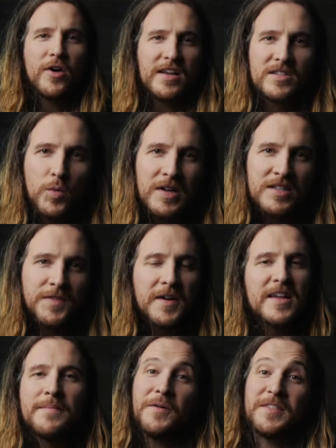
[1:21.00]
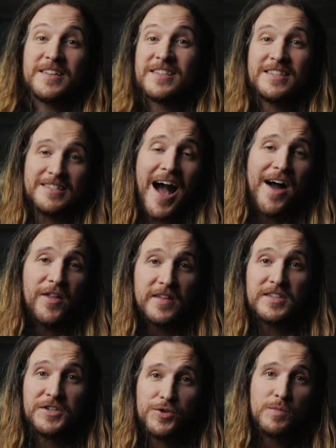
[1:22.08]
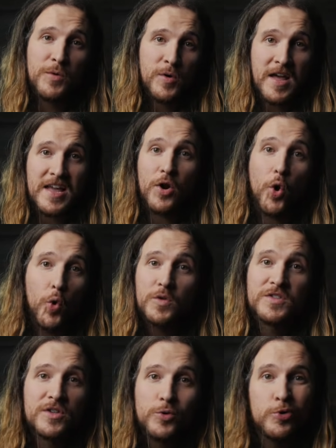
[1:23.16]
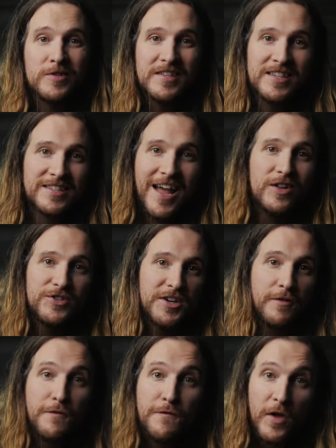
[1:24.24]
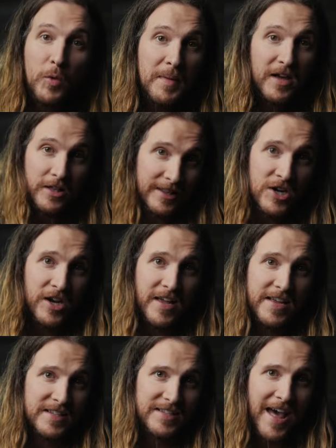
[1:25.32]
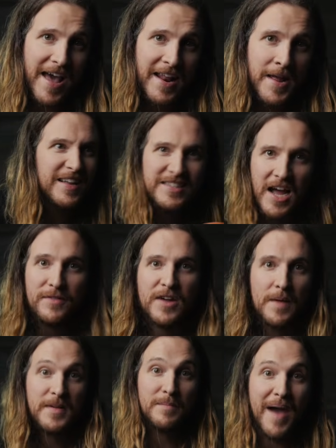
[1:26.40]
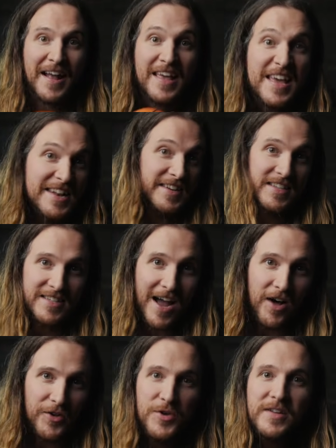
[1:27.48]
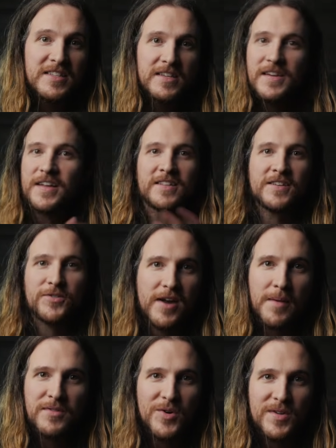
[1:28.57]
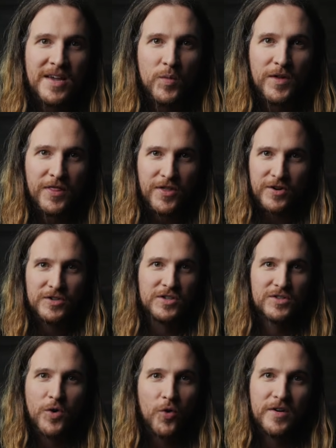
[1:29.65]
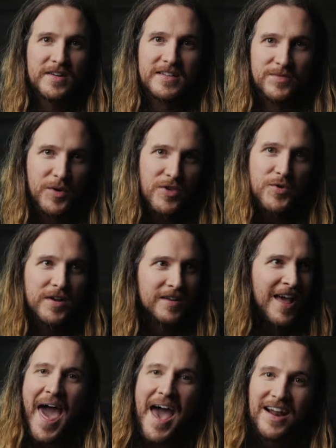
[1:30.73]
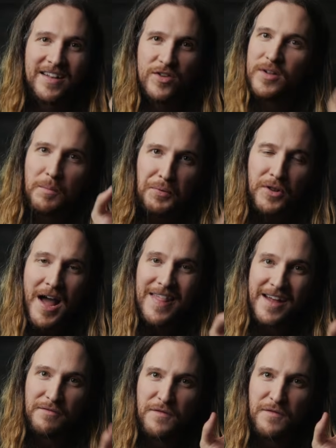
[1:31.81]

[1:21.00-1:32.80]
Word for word: Okay, so what's funny about this style, this Super 8 old school nostalgic filmic look is that it's kind of coming back into style. You can see Instagram doing it with their stories when you can add and you can apply that